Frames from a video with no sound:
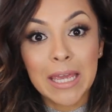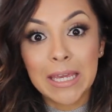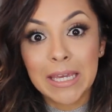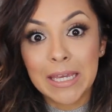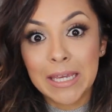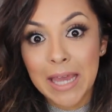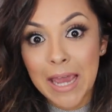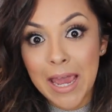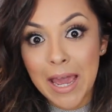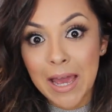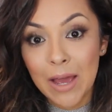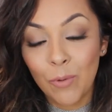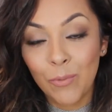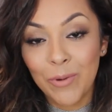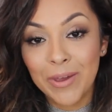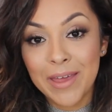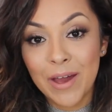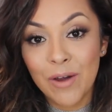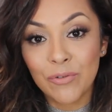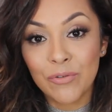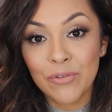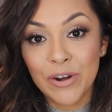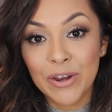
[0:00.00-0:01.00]
yeah,
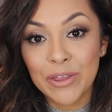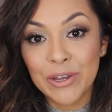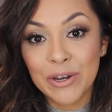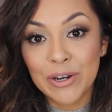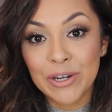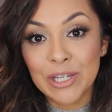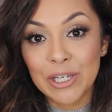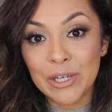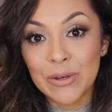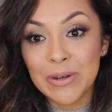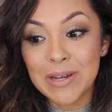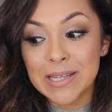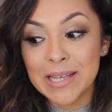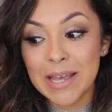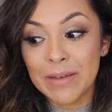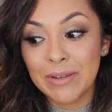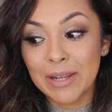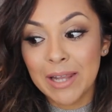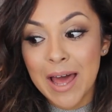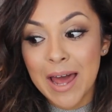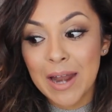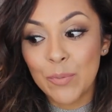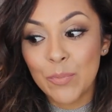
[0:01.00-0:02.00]
without further ado, because I
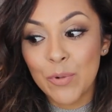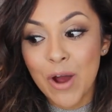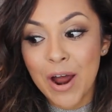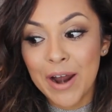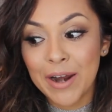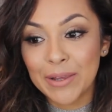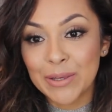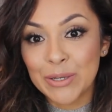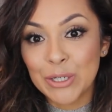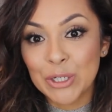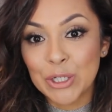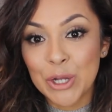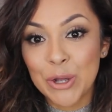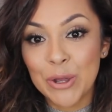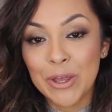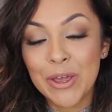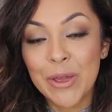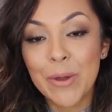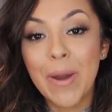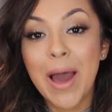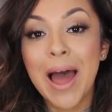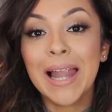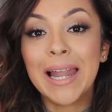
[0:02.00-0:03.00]
have a lot of products to show
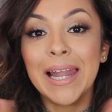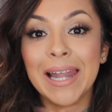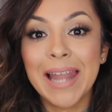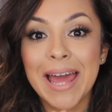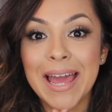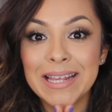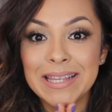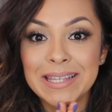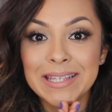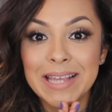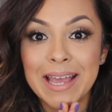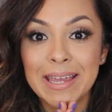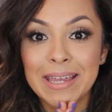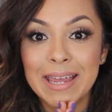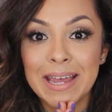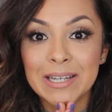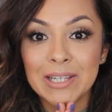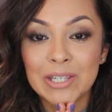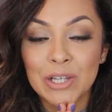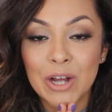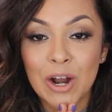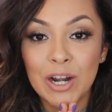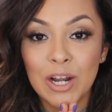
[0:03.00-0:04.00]
you, let's
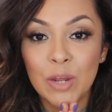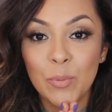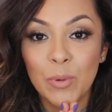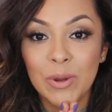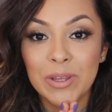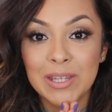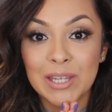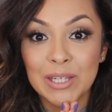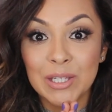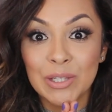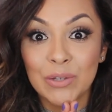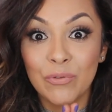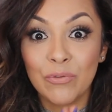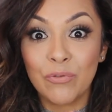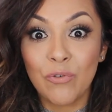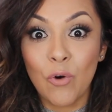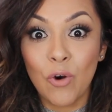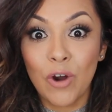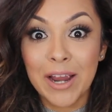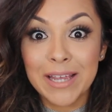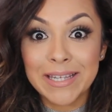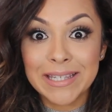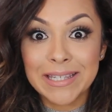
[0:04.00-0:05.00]
get started with the
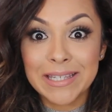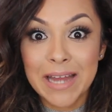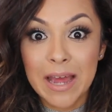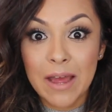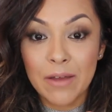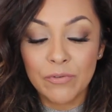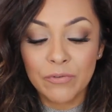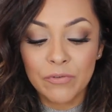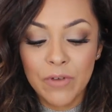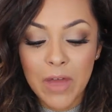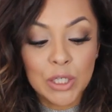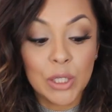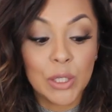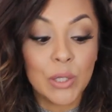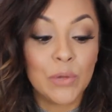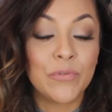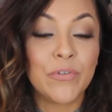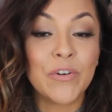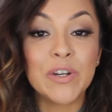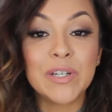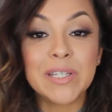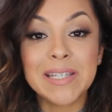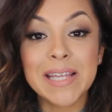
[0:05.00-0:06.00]
Sephora stuff. So the
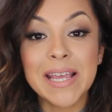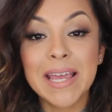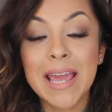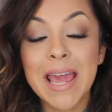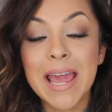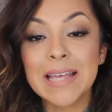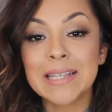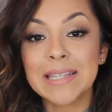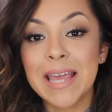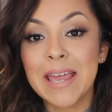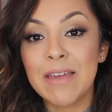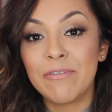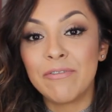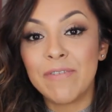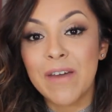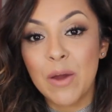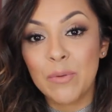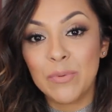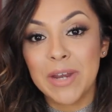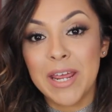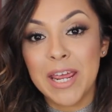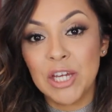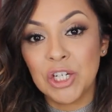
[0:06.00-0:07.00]
first thing is a
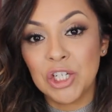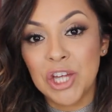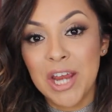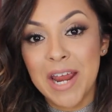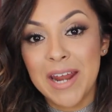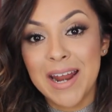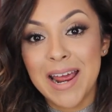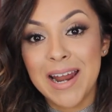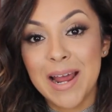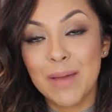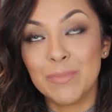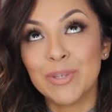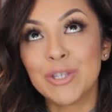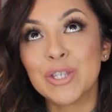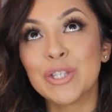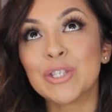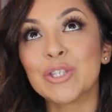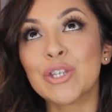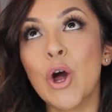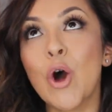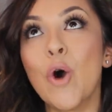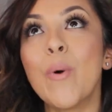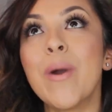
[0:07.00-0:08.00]
foundation, and I'm
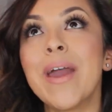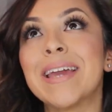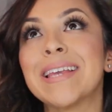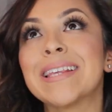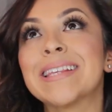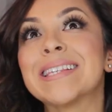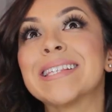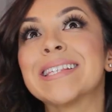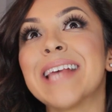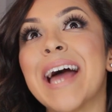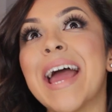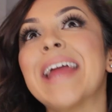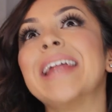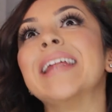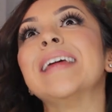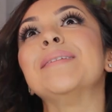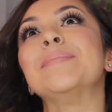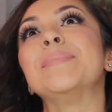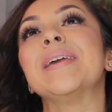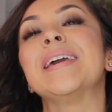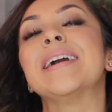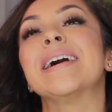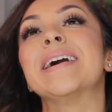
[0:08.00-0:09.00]
so
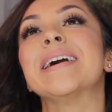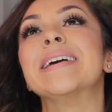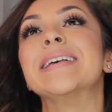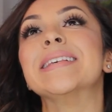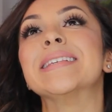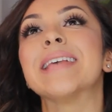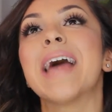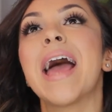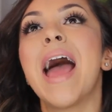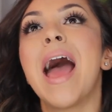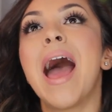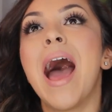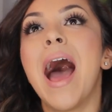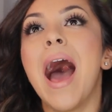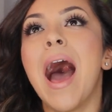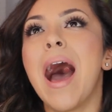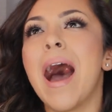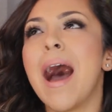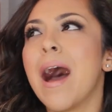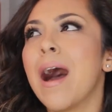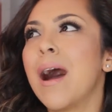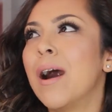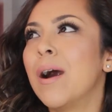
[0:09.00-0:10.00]
excited because
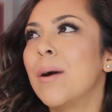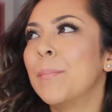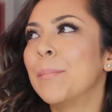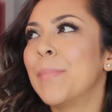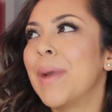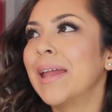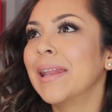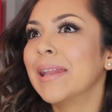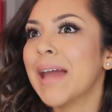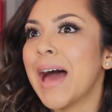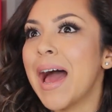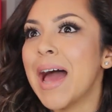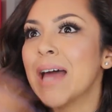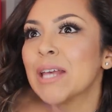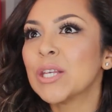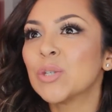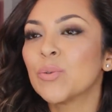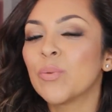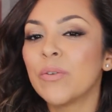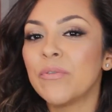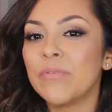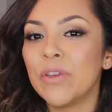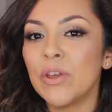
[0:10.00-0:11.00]
my
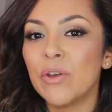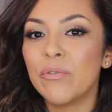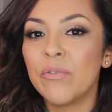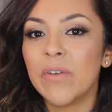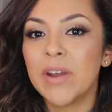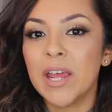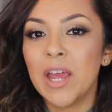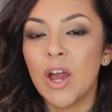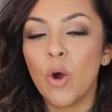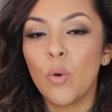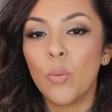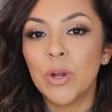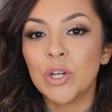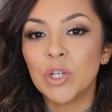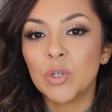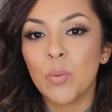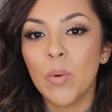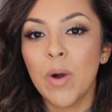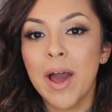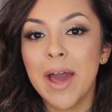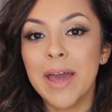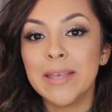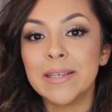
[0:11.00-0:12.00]
last review video,
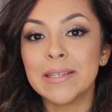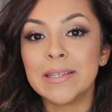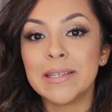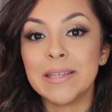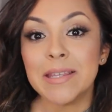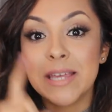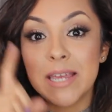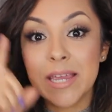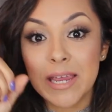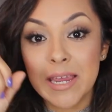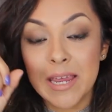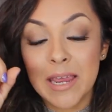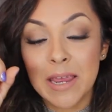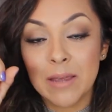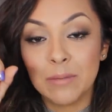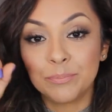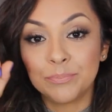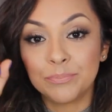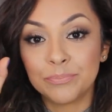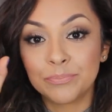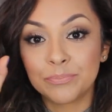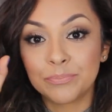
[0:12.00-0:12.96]
which was the